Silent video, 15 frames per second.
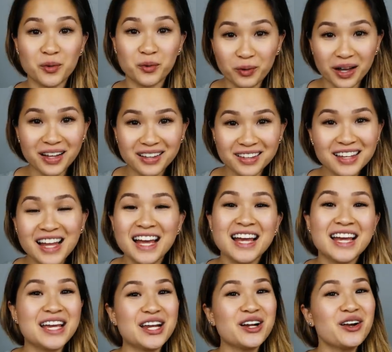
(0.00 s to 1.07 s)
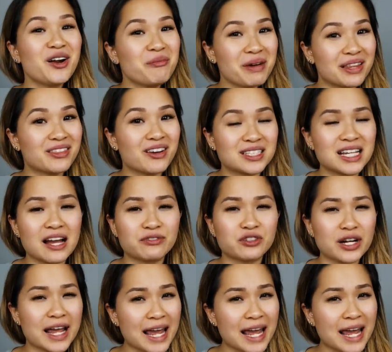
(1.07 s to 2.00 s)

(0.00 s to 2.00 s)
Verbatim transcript: Well, here are my thoughts after